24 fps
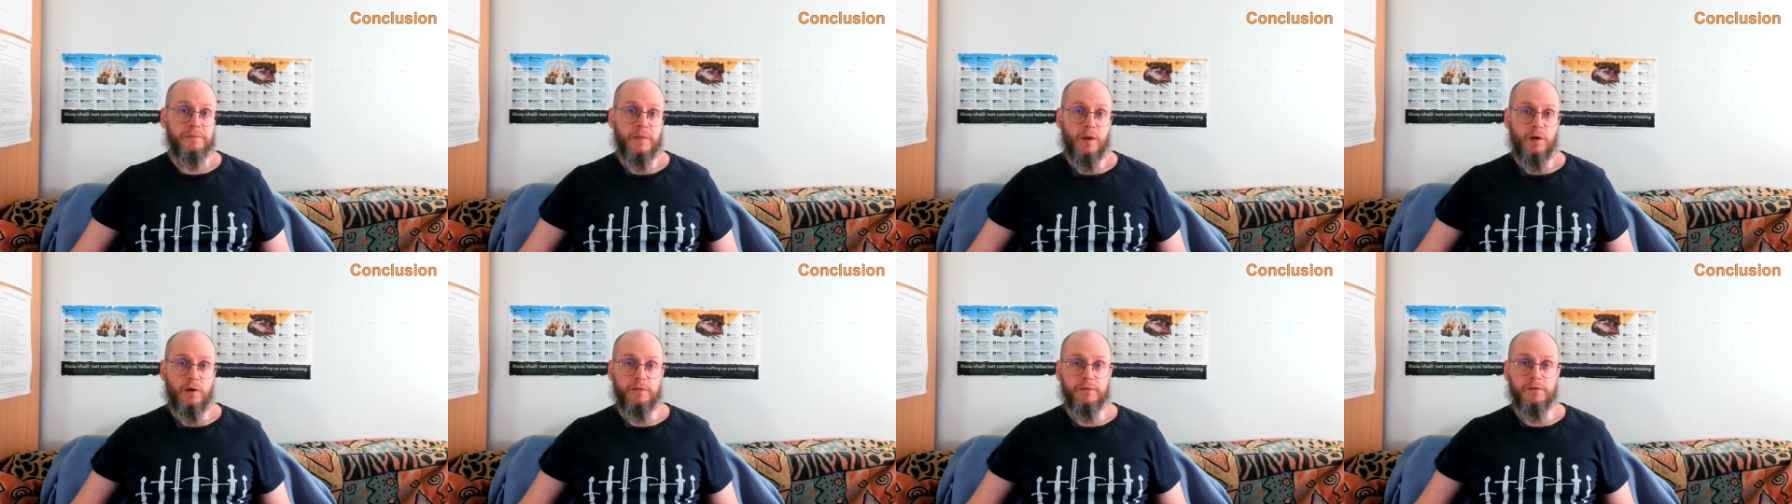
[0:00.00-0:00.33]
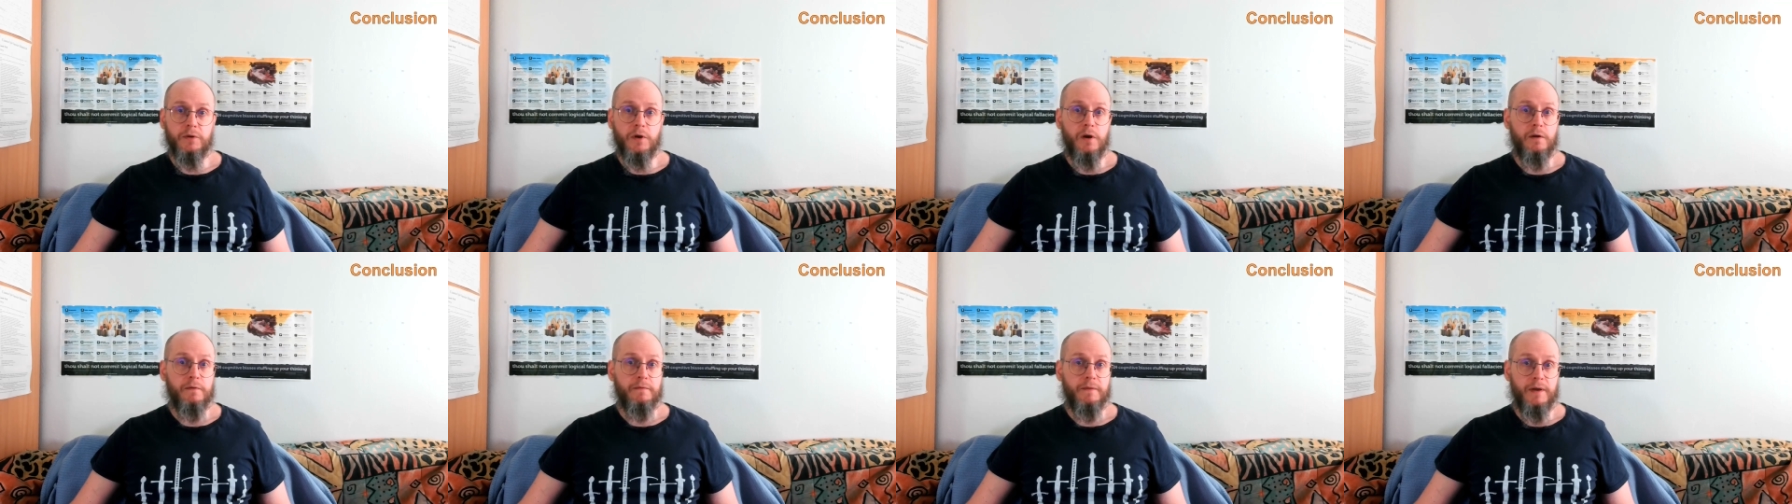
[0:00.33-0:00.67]
of
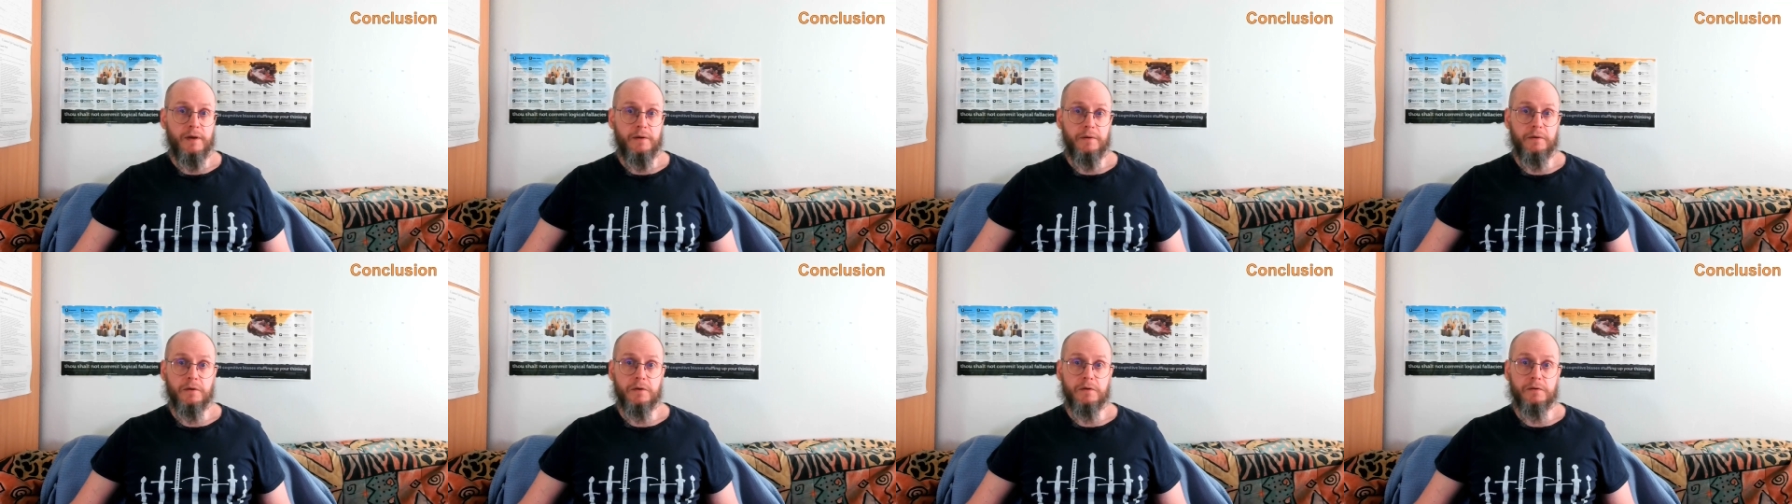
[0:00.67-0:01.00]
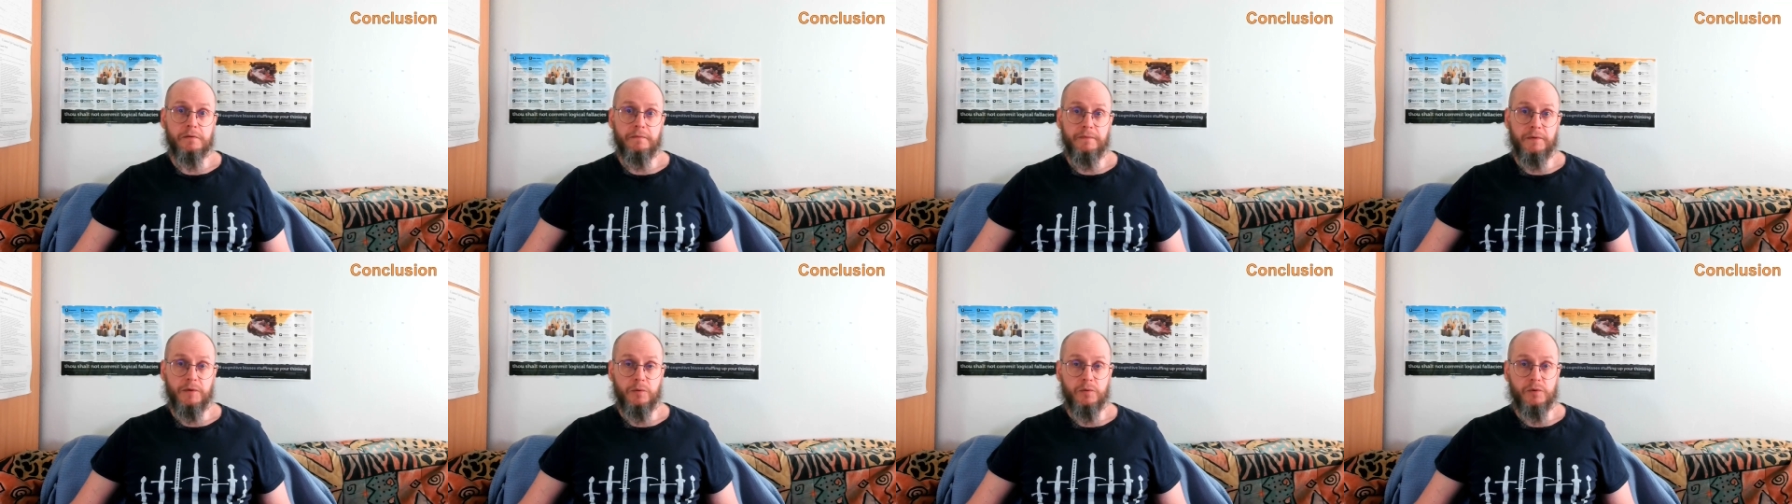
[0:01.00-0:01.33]
the various
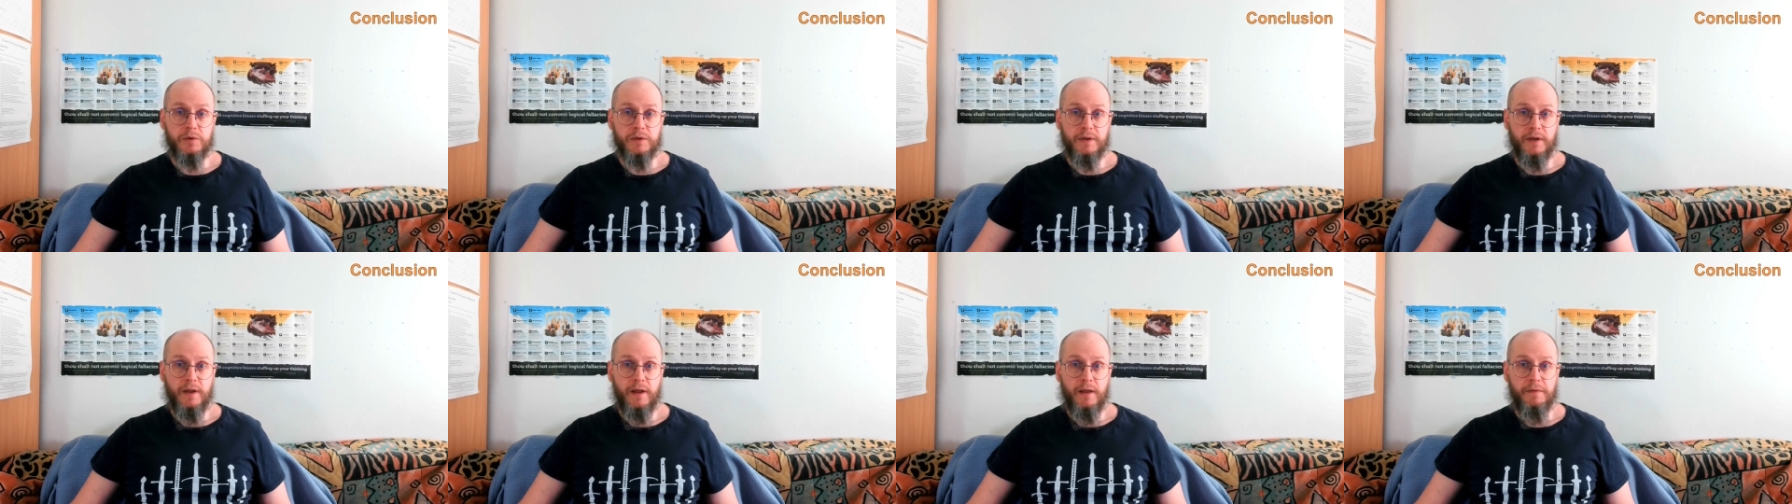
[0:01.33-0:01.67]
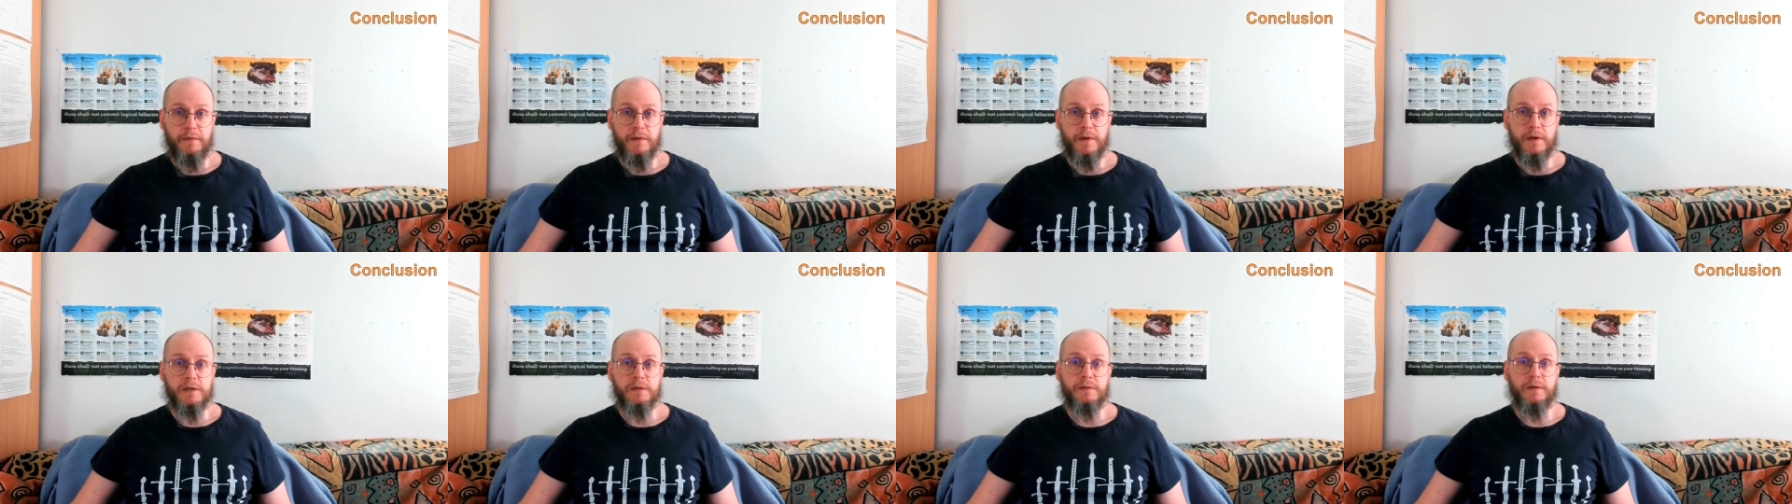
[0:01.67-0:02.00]
views in
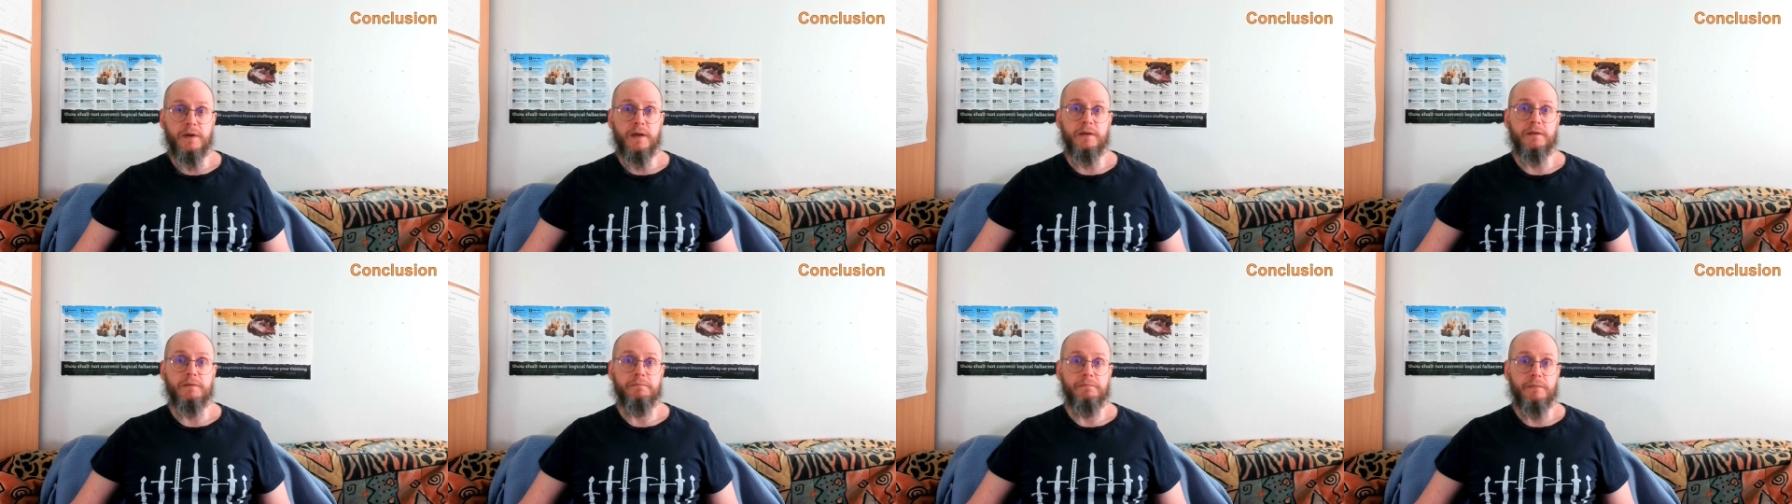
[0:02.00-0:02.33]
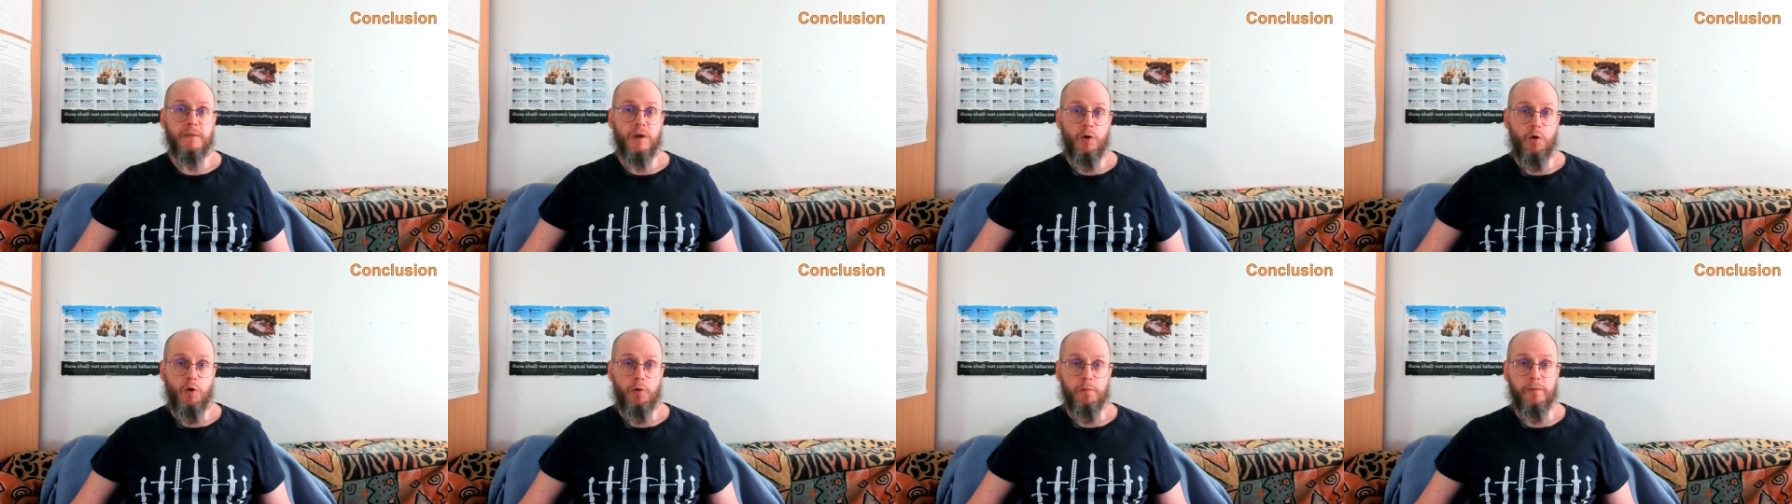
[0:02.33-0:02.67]
ethics, and
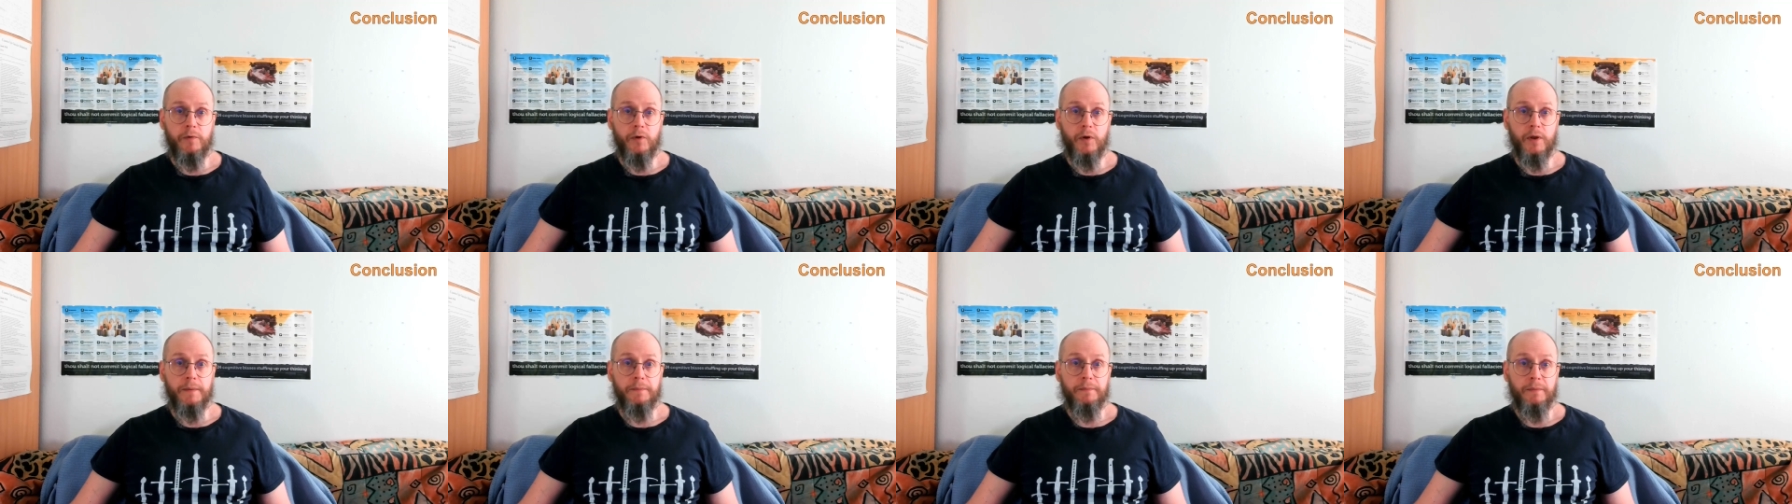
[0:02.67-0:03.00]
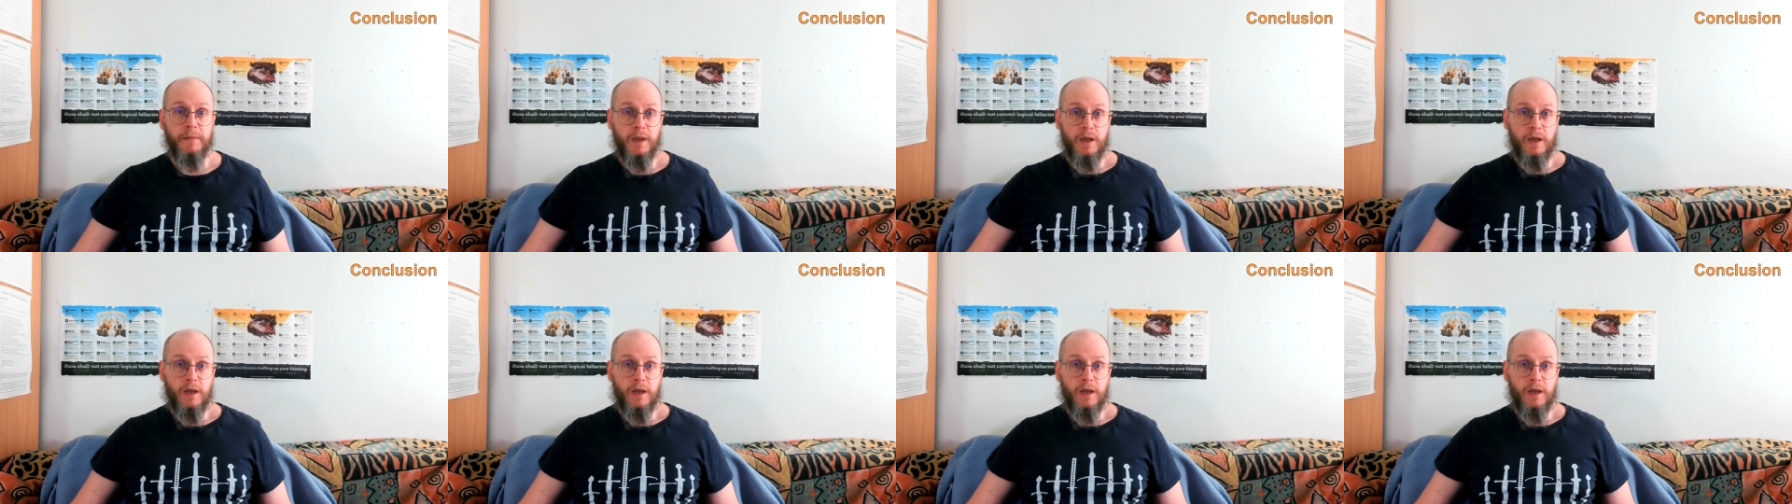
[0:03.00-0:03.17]
hopefully